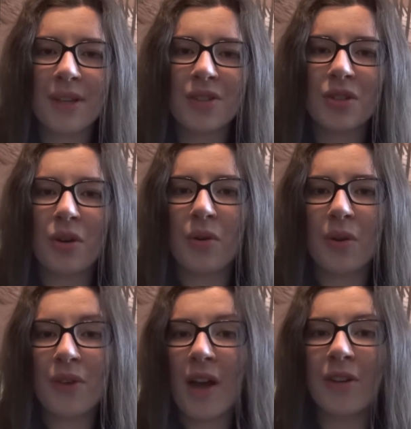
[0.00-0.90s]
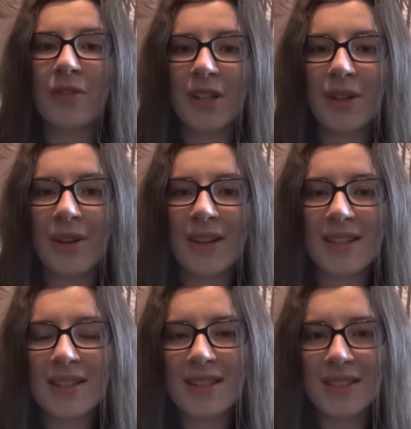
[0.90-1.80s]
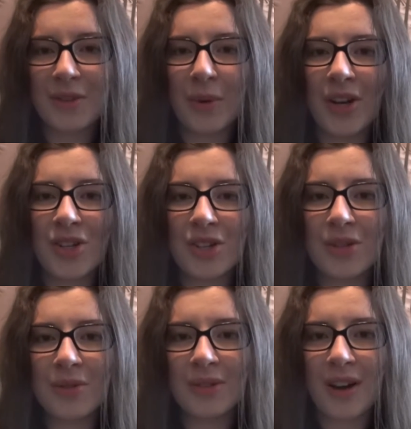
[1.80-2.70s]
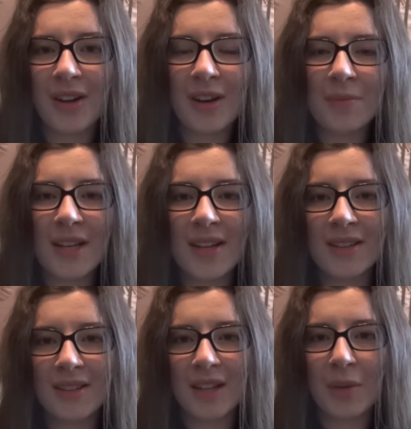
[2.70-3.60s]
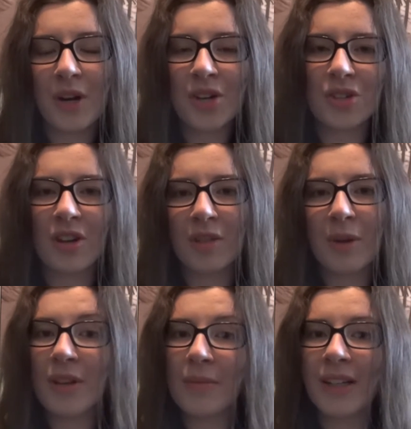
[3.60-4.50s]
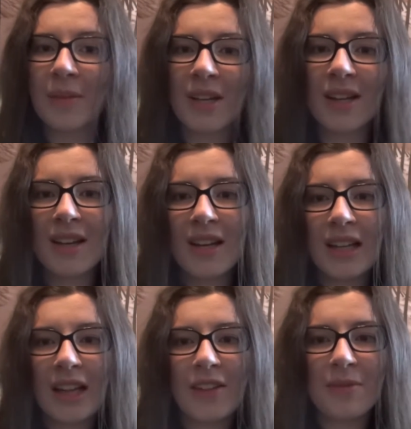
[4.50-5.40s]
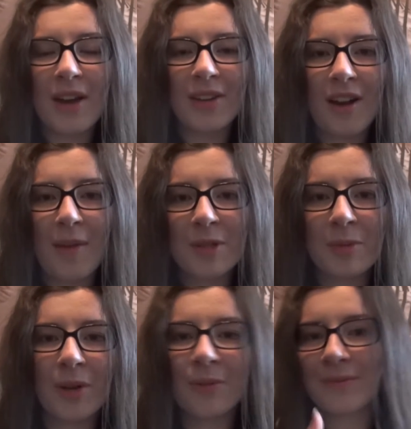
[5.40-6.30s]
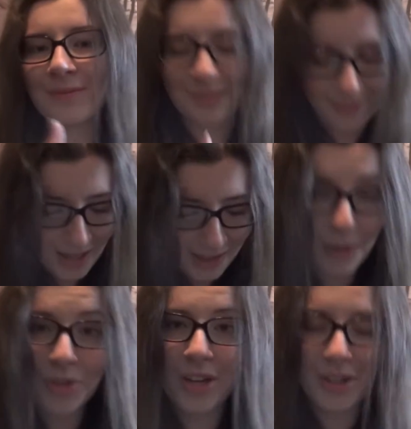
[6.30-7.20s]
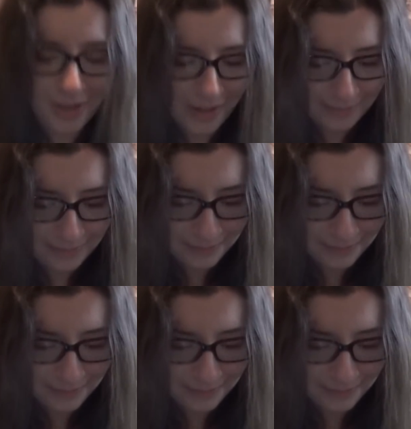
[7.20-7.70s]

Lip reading: So if you have any video ideas for what I should do on an update, like what I should talk about in my update, leave them down in the comments below, and then I will try to do that.